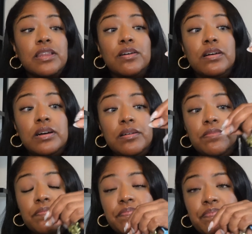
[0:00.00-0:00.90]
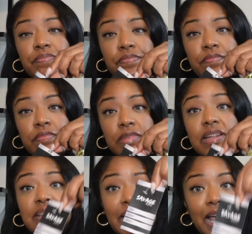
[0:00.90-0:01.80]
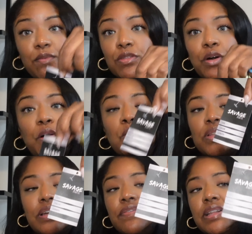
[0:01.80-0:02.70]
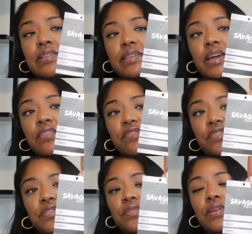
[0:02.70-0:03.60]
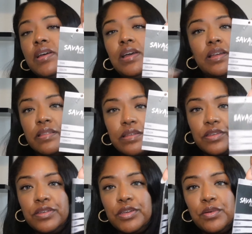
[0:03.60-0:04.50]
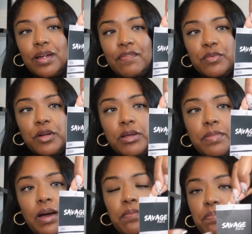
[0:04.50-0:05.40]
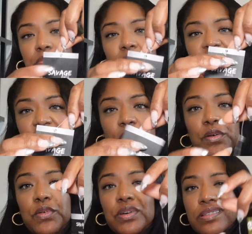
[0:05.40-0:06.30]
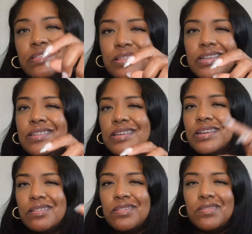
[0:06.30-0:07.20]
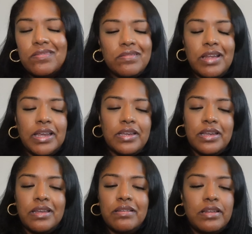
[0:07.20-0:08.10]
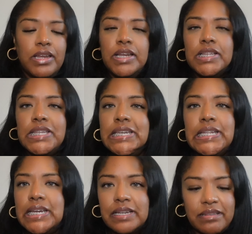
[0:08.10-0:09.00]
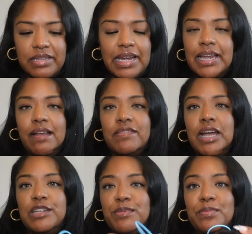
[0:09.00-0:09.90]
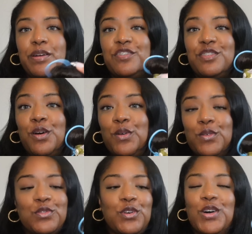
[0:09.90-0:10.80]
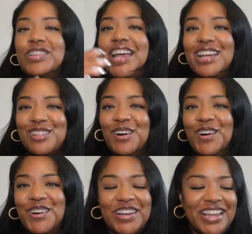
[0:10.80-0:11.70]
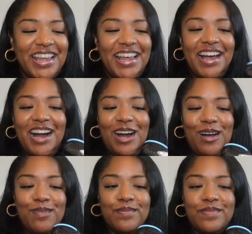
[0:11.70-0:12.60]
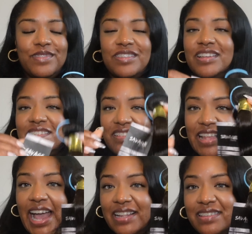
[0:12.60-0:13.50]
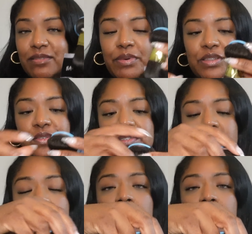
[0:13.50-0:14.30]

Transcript: the tag with the hole and everything together, so you don't have to worry about punching a hole, because it did get a little like tedious, and I didn't have time to be punching holes all day long to add to the bundles.